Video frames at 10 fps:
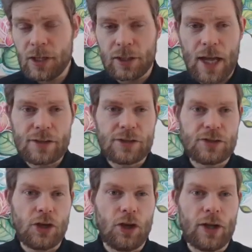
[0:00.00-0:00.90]

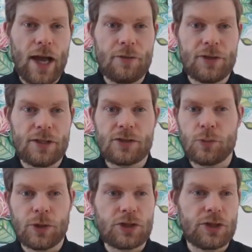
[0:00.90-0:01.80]
classes all have these,
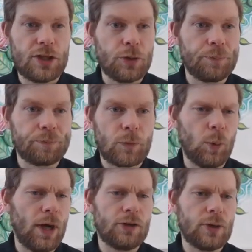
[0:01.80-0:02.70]
which they do.
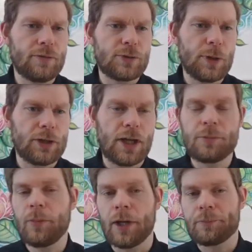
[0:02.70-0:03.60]
Well, I don't have spell
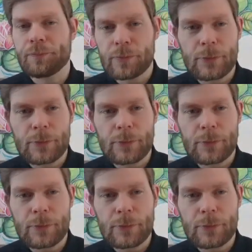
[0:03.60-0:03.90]
yet, but